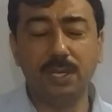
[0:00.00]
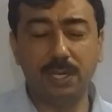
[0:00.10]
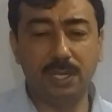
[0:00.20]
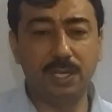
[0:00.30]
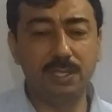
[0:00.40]

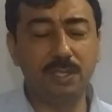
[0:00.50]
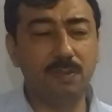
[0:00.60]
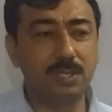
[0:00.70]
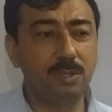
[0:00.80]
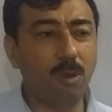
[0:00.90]

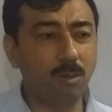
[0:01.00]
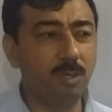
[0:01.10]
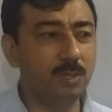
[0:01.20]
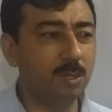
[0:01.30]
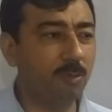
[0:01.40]
doctor
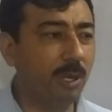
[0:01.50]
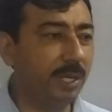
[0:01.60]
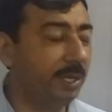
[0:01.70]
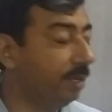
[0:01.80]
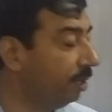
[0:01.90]
was
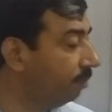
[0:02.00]
appointed,